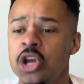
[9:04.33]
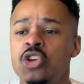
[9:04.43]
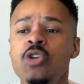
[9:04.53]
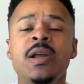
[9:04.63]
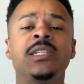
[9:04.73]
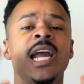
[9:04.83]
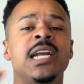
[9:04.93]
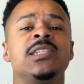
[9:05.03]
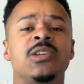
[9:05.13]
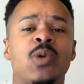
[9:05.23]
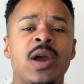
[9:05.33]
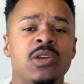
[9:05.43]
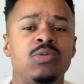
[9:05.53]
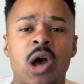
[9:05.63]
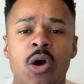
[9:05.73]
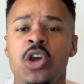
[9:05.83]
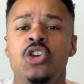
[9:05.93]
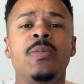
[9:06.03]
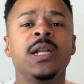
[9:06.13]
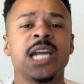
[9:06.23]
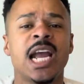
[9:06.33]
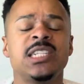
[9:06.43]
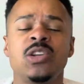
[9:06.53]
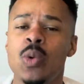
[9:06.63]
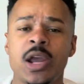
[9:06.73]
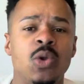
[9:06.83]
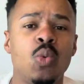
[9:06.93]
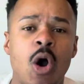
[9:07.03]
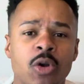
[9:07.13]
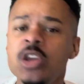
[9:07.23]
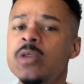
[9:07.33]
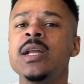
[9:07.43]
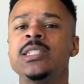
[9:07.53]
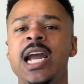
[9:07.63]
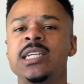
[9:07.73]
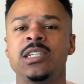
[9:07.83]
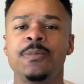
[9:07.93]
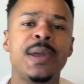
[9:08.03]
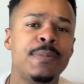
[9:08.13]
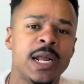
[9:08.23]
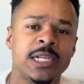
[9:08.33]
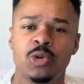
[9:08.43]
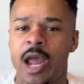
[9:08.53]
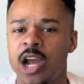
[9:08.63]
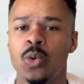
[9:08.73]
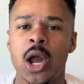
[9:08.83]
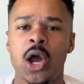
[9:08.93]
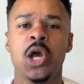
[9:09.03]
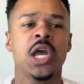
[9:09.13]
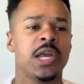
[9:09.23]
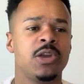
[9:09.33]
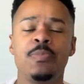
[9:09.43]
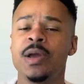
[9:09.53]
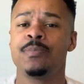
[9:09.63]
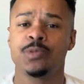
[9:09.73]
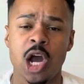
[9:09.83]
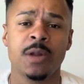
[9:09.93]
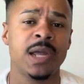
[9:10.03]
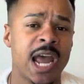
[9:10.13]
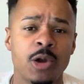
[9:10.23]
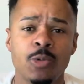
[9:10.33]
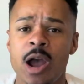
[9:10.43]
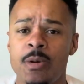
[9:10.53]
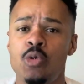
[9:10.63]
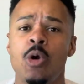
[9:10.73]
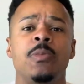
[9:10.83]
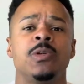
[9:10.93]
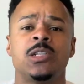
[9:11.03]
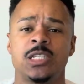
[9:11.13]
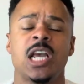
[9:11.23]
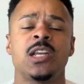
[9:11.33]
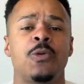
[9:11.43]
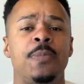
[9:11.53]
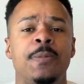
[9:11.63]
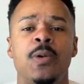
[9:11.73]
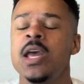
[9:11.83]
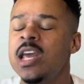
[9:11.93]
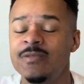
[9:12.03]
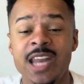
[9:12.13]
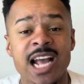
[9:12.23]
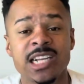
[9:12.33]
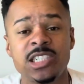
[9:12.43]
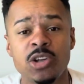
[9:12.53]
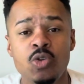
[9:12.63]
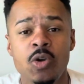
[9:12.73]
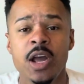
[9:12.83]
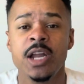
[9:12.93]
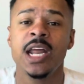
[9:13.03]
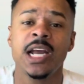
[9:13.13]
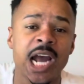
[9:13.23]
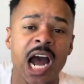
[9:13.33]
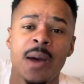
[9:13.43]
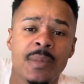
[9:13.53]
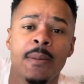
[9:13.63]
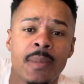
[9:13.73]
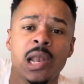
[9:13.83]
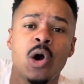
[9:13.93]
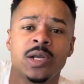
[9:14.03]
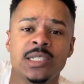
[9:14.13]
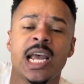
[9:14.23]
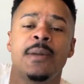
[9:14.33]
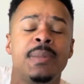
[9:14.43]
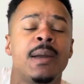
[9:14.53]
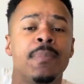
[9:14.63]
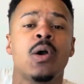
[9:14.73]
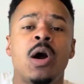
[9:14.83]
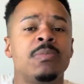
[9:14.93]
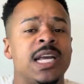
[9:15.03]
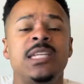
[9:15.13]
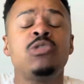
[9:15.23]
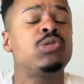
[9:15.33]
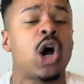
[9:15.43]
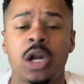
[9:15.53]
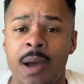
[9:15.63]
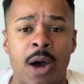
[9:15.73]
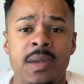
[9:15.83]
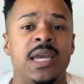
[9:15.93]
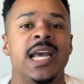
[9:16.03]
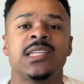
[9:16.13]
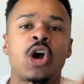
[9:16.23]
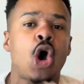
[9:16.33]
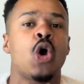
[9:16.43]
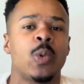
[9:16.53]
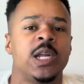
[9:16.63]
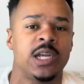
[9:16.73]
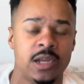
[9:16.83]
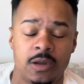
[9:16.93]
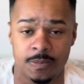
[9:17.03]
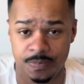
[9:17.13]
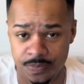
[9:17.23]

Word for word: You've been changing the way you talk. You've been changing the way you walk. You've been changing the people that you hang around, and you try to be hanging around more successful people. If that's you, then comment below and say, "Big bro, you talking about me? It's already here."